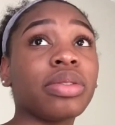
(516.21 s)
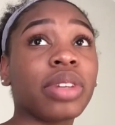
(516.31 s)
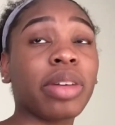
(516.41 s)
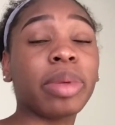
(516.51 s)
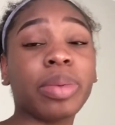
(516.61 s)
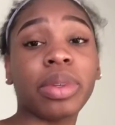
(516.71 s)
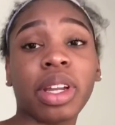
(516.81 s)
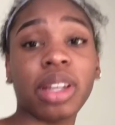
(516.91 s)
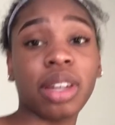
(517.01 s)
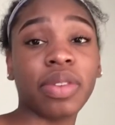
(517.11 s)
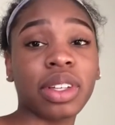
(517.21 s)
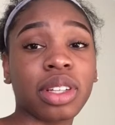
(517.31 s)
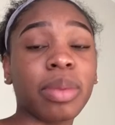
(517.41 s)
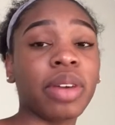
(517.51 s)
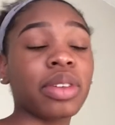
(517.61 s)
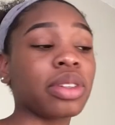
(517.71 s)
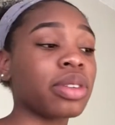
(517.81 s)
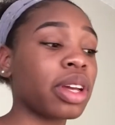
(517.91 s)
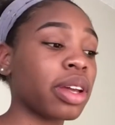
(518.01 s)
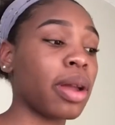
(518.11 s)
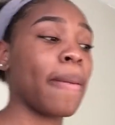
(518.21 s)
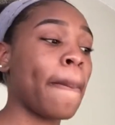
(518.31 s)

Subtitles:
5 people that I need to FaceTime every single day.